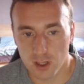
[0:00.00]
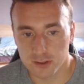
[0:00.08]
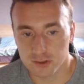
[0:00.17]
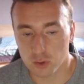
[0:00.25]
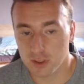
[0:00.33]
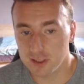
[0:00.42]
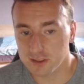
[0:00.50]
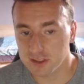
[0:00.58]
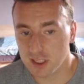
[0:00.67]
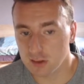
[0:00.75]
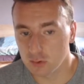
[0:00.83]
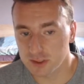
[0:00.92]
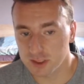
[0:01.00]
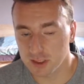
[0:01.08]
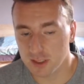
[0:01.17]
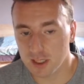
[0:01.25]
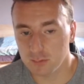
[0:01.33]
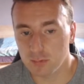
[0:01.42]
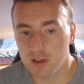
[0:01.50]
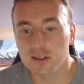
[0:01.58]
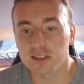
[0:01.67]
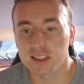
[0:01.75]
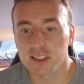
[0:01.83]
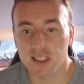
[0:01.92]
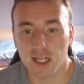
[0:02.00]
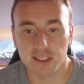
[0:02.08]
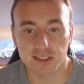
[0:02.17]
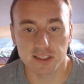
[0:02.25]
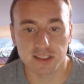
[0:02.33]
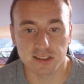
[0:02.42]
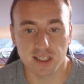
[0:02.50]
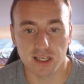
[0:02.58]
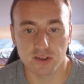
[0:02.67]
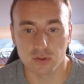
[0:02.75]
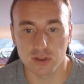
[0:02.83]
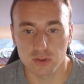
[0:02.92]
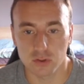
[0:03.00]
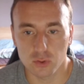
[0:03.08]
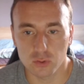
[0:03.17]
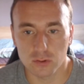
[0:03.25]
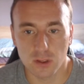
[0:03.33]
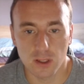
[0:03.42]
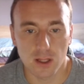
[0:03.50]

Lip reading: So he is not losing a knight because he has this knight to d2